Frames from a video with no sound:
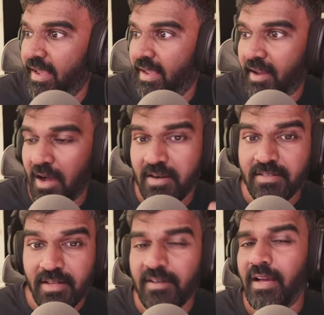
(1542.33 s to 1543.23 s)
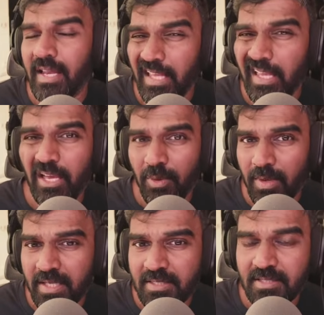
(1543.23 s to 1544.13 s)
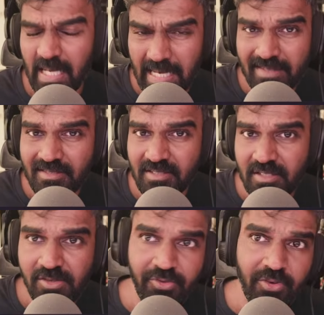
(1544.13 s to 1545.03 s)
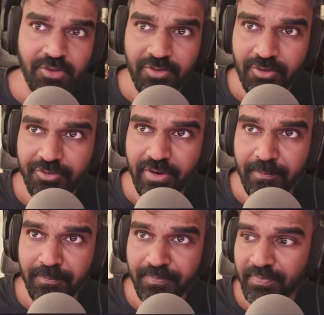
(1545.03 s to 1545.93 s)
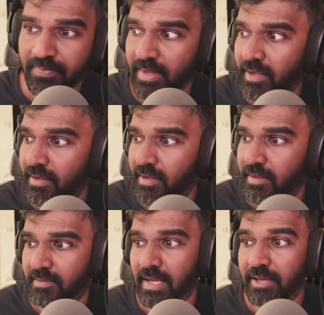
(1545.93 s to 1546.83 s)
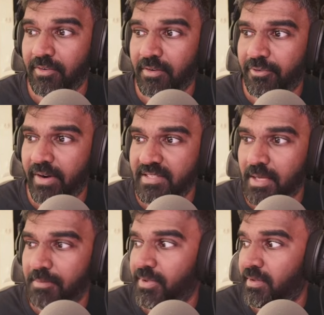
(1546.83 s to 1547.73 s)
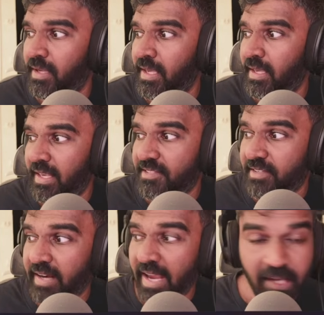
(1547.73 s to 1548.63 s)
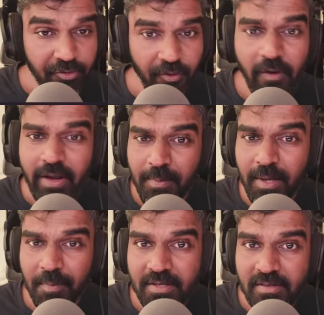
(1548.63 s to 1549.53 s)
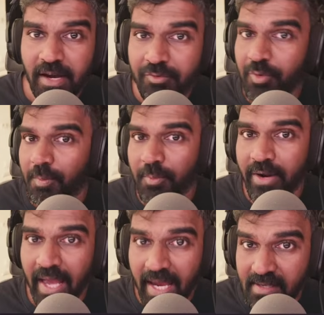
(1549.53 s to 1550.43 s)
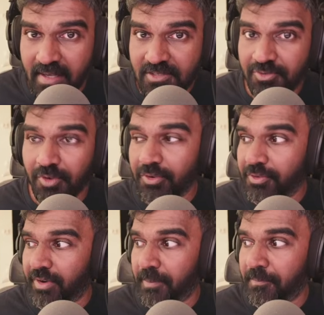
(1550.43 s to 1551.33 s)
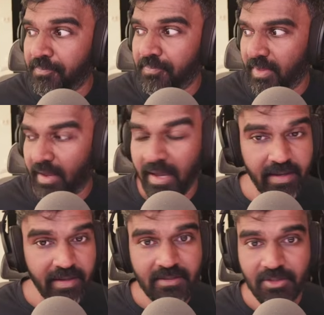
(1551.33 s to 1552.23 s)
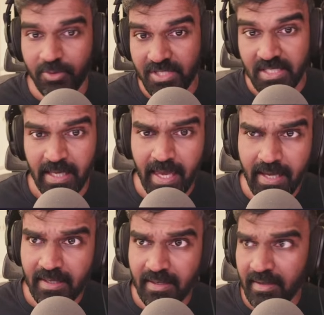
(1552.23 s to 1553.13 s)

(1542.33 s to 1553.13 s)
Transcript: Are there any equivalent lenses for the full frame? Like, for example, is there any 40mm f1.8 lens for full frame? I don't see any.